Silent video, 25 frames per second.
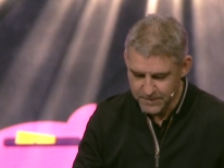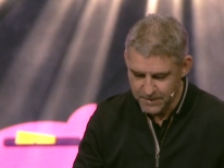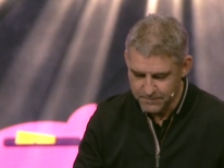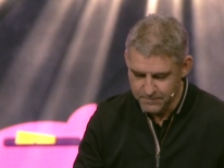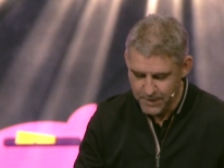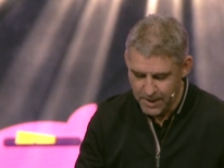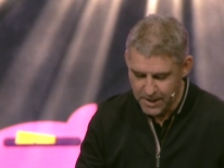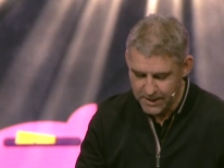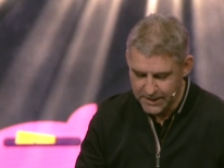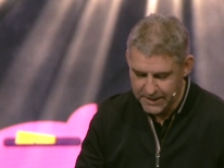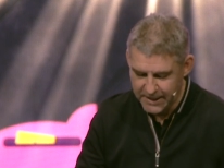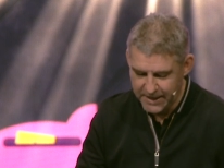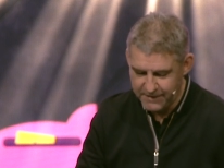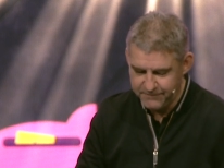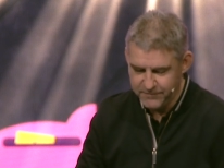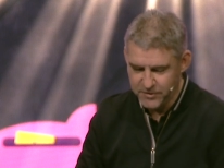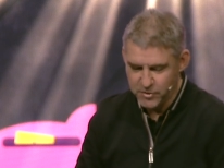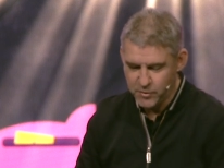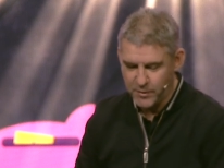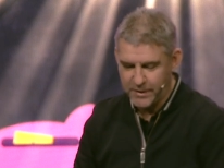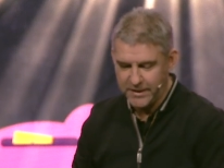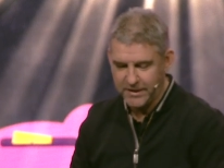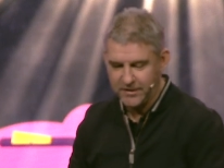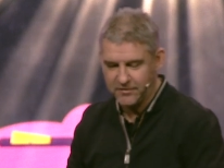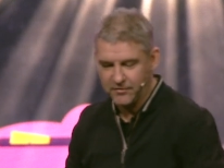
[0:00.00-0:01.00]
Mark
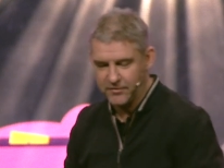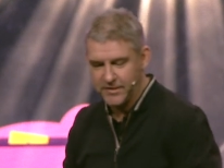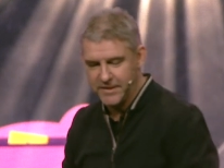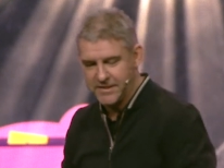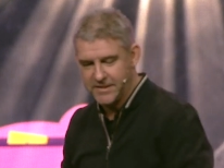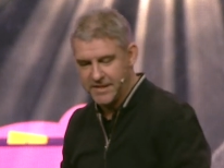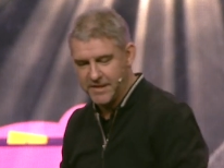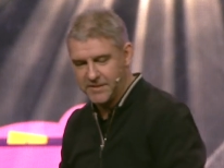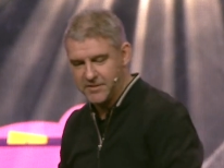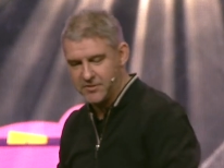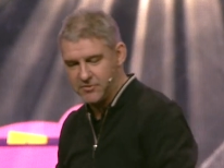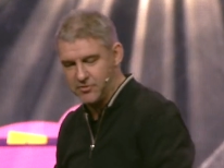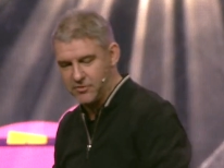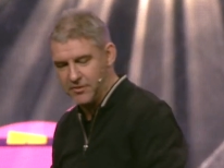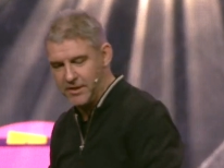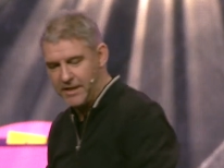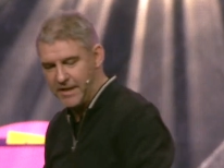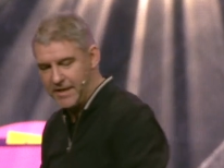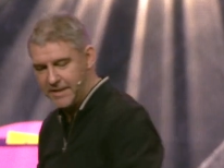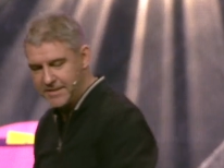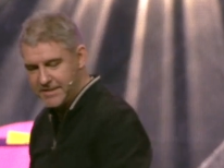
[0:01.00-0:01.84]
11:23 says, Truly